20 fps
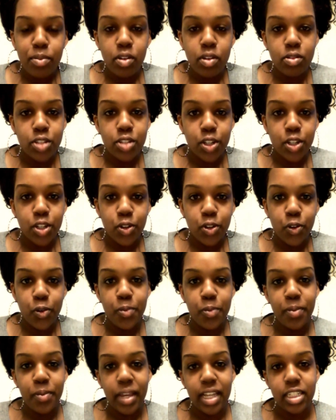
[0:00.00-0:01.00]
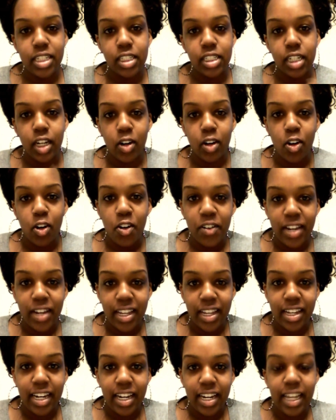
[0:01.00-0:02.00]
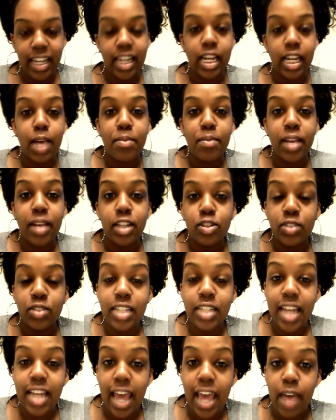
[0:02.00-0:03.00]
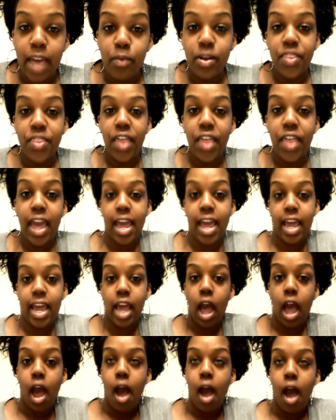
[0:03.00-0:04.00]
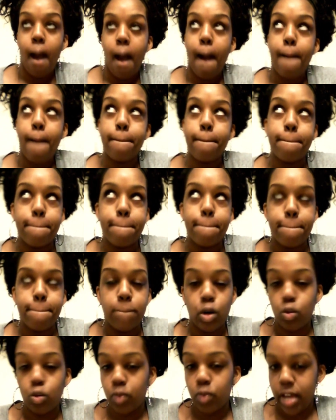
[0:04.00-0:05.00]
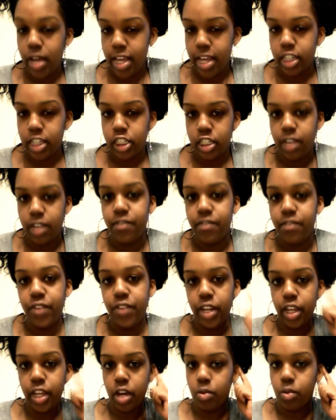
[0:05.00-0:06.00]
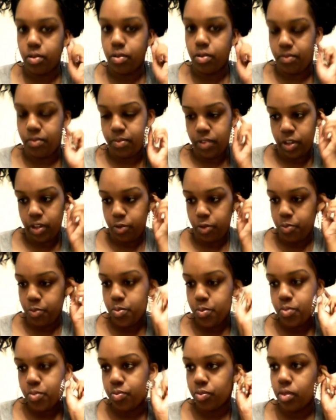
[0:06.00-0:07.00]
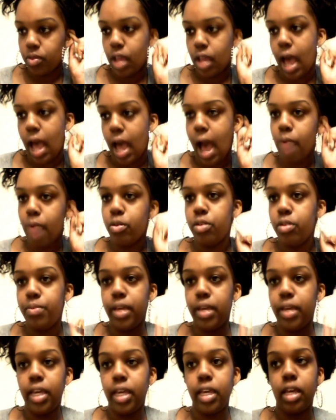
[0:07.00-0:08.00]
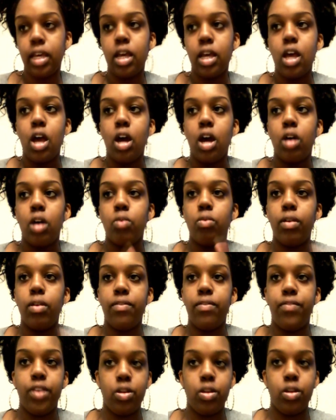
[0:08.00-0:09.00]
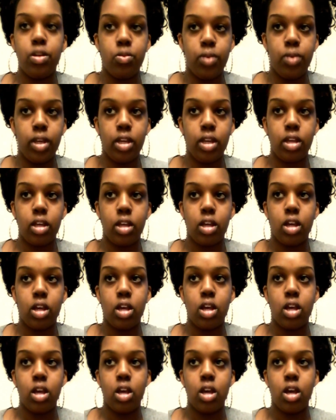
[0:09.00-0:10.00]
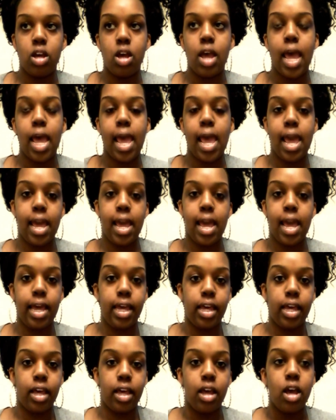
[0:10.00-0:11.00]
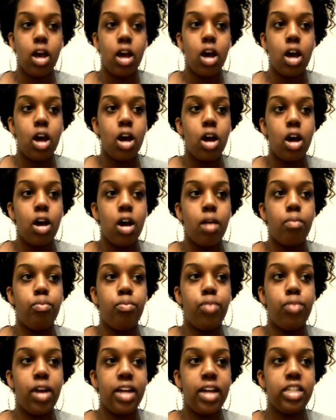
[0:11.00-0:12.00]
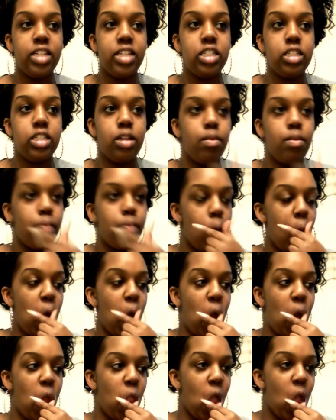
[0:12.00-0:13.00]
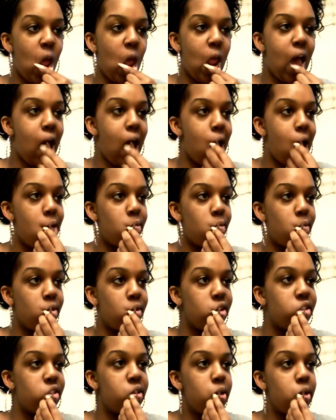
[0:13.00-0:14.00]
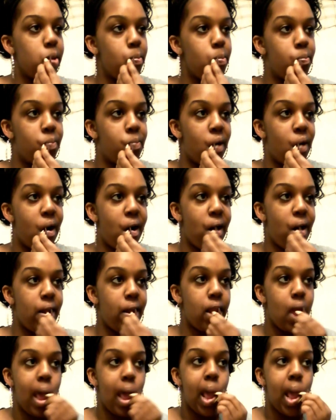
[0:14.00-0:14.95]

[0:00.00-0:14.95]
YouTube, it's your girl Nia coming at you today with a brush video review. I will be reviewing a brush that I recently bought.